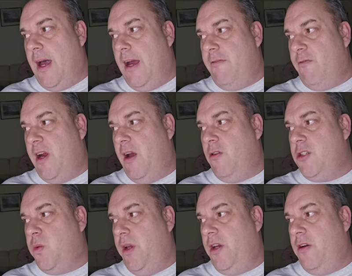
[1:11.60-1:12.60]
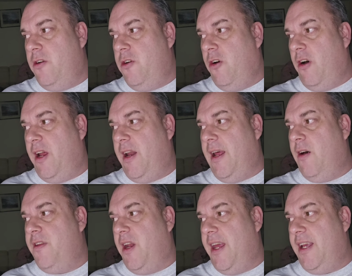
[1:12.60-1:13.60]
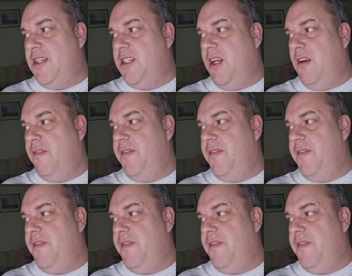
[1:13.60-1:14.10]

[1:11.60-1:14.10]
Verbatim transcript: At Rails, we could not allow the legacy